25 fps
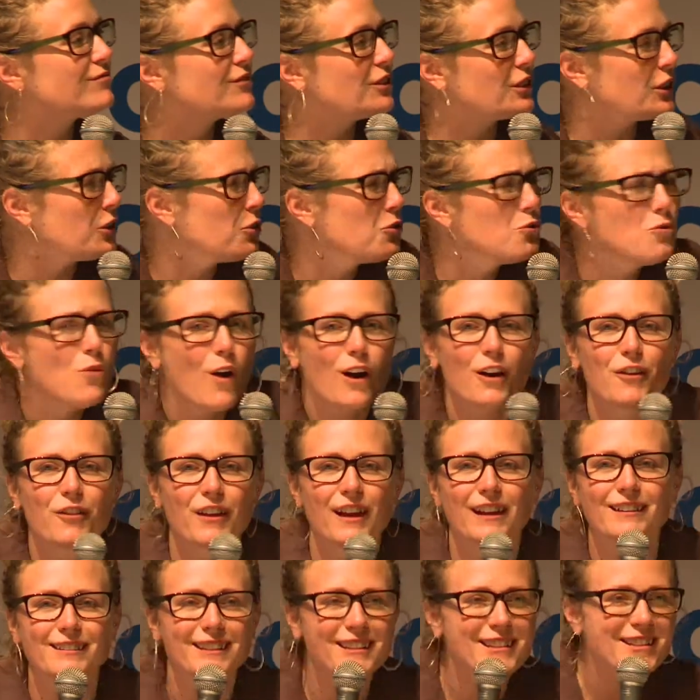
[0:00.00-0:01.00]
Like, who are
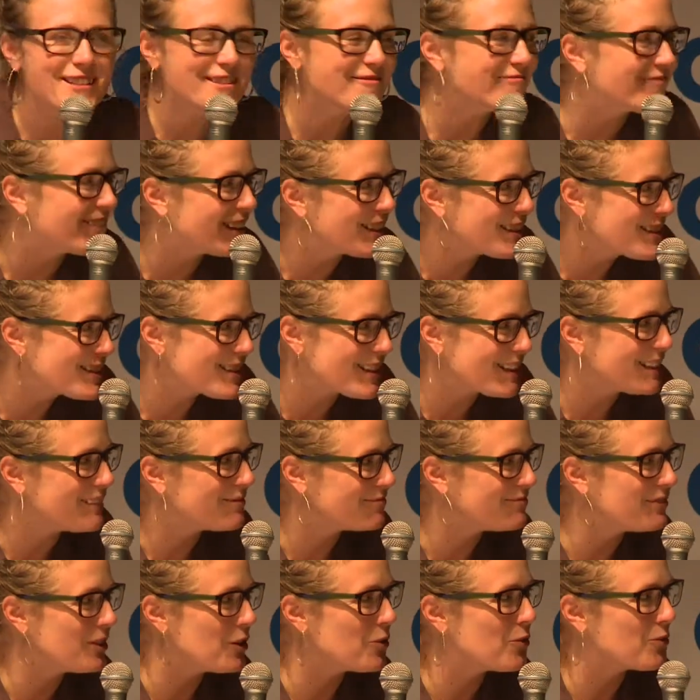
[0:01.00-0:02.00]
they? Let's
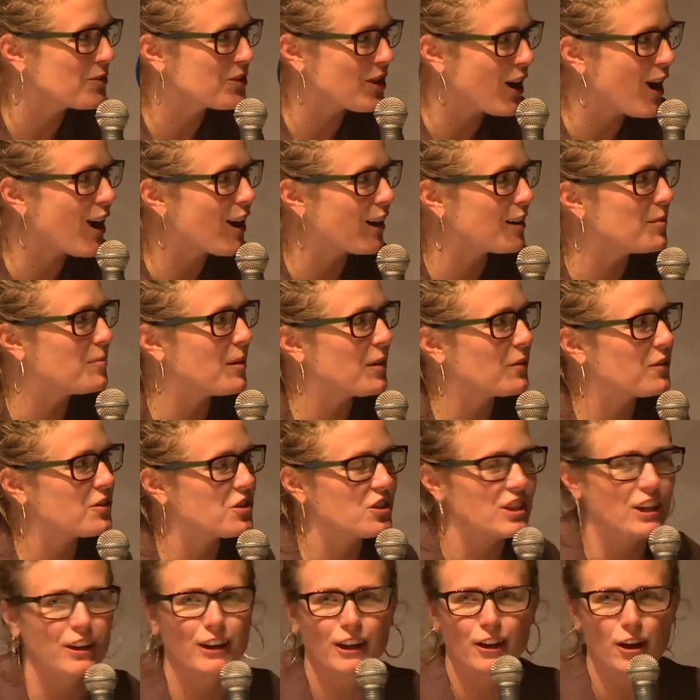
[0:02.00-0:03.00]
like go talk about the
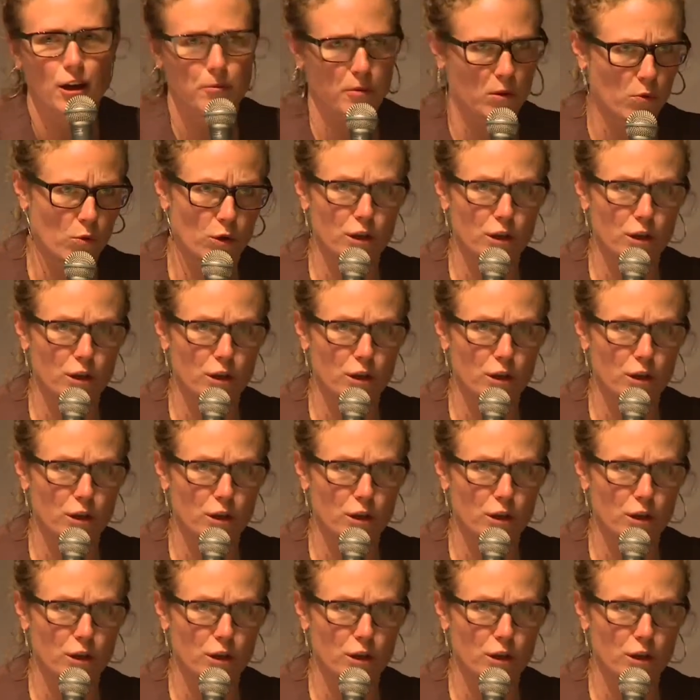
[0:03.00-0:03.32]
sharing economy.